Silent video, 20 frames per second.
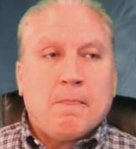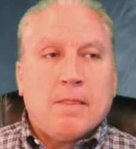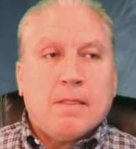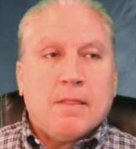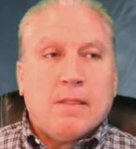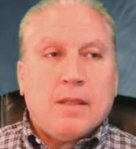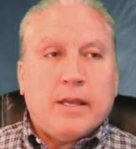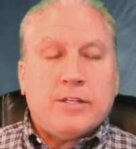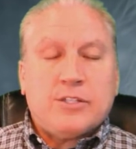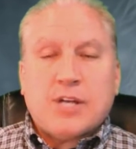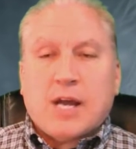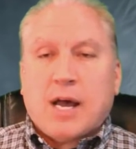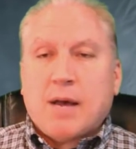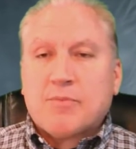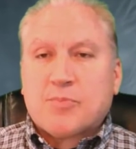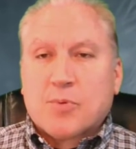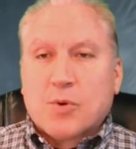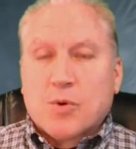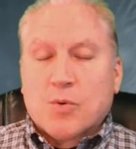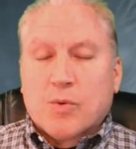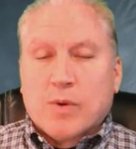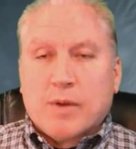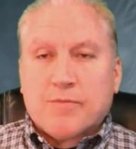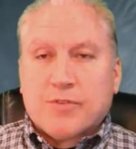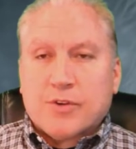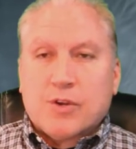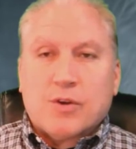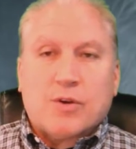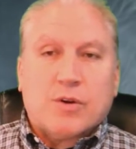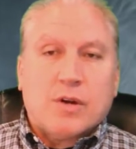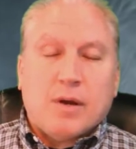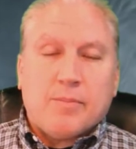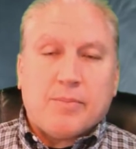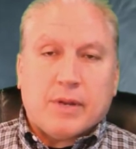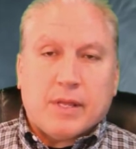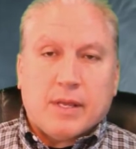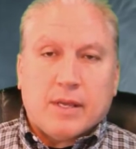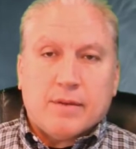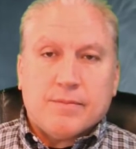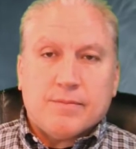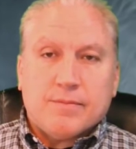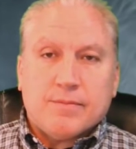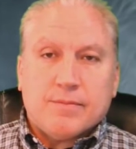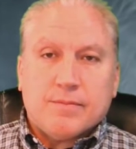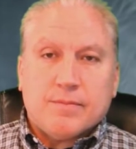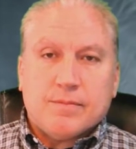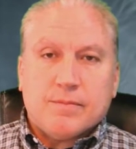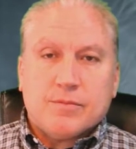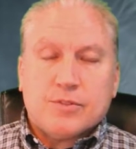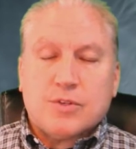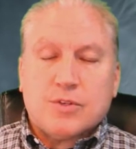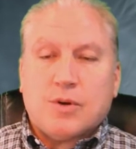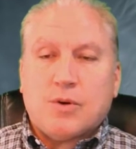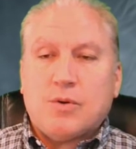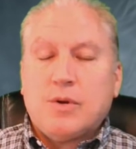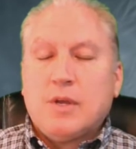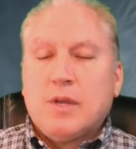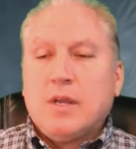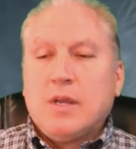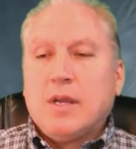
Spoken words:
a jobs program for your company. So